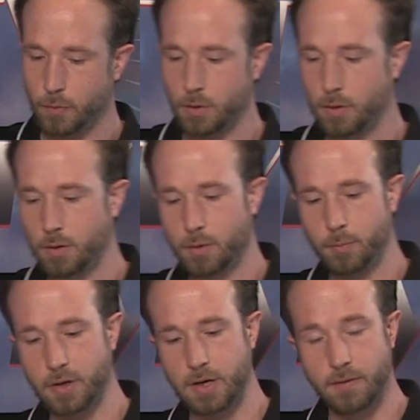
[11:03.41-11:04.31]
I'm
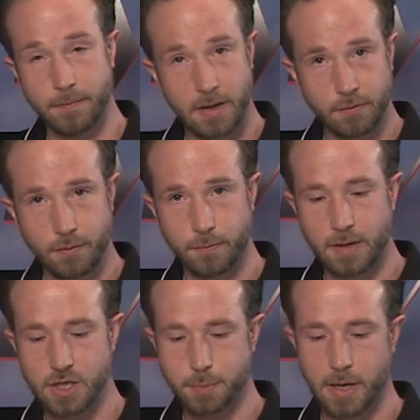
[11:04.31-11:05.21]
gonna advance the
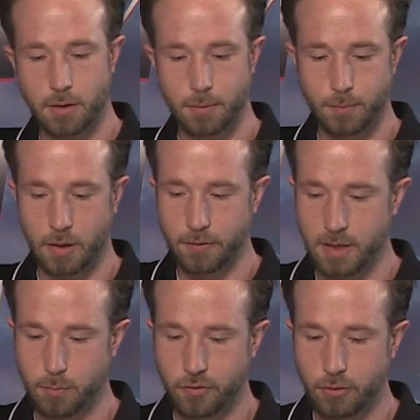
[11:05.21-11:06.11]
flash pattern on the
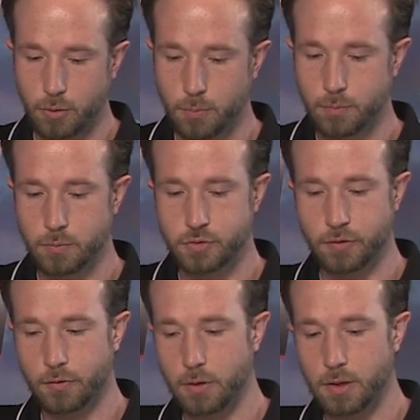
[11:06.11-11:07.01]
M2
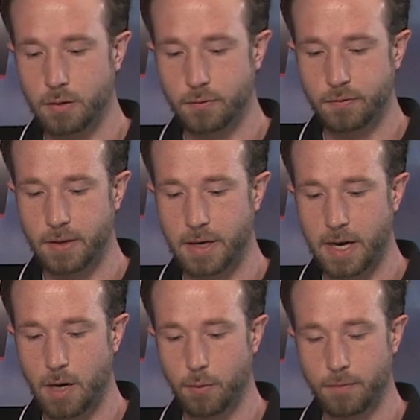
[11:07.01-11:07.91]
just so you can see
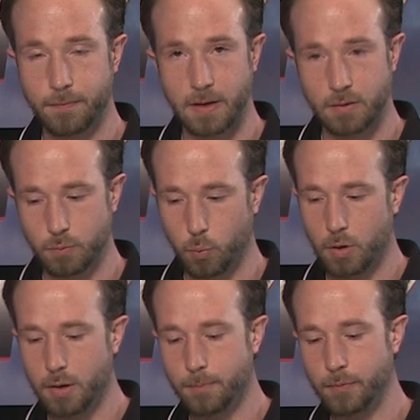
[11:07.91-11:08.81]
how the phase
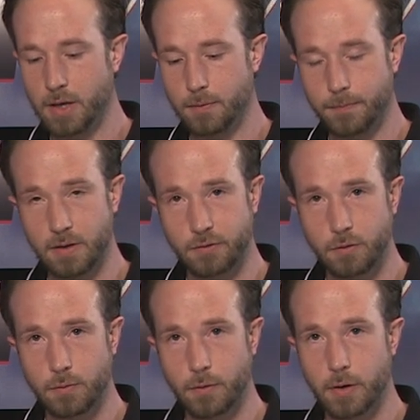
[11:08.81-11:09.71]
one and phase
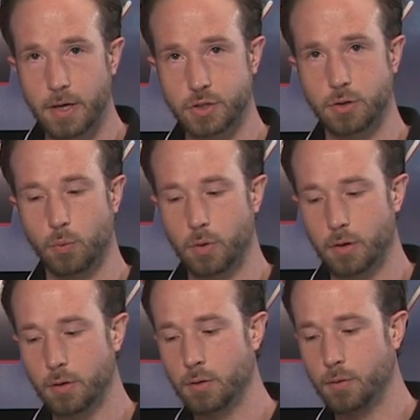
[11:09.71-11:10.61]
two variation will
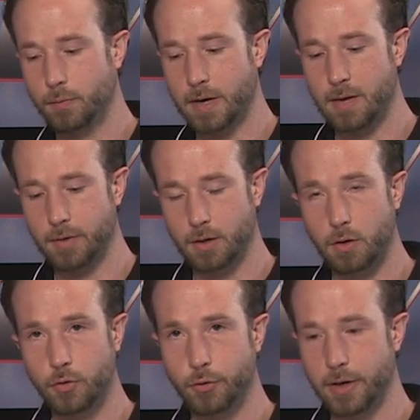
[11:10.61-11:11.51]
work for having an
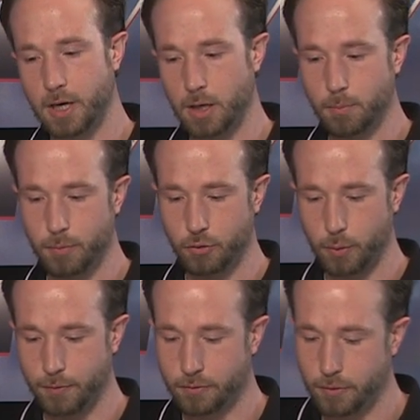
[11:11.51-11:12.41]
alternating
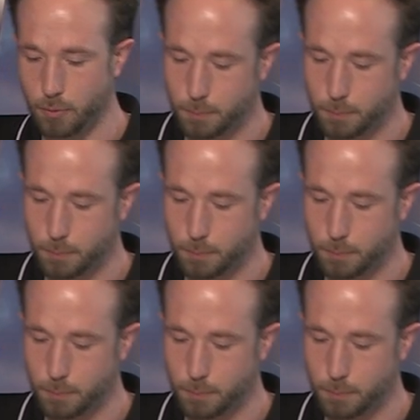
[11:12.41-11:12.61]
between the two.